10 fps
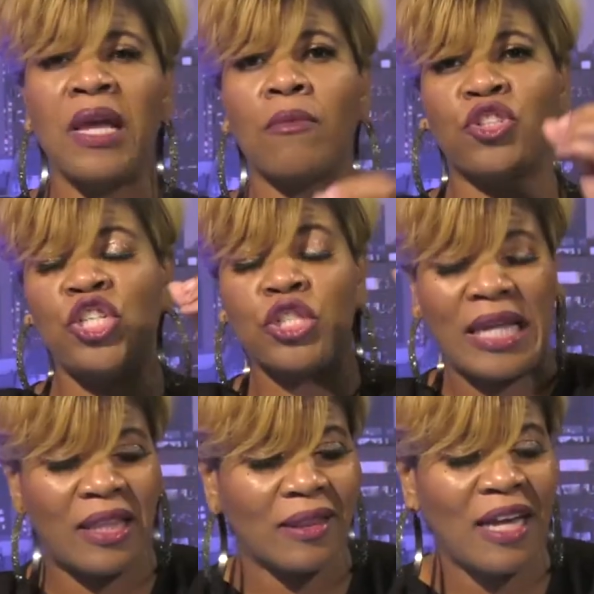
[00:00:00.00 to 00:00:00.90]
But she's got
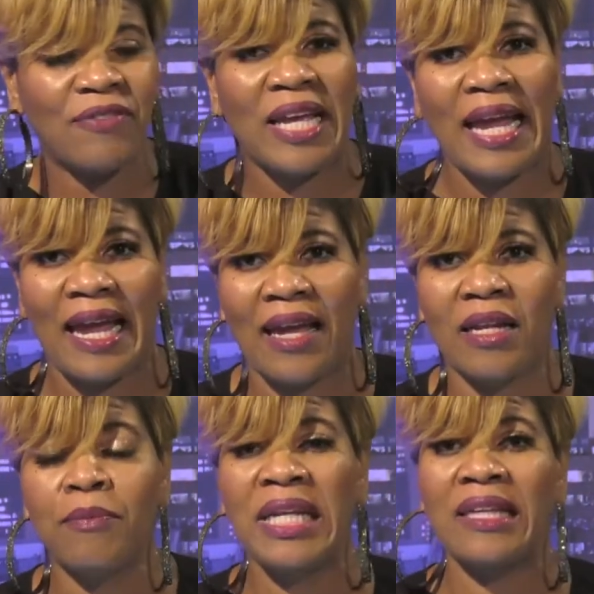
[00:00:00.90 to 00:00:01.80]
the left hand,
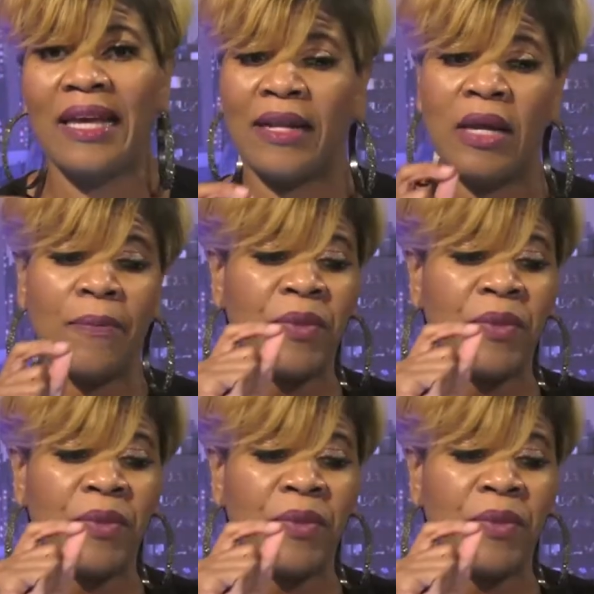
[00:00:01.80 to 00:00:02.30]
meaning that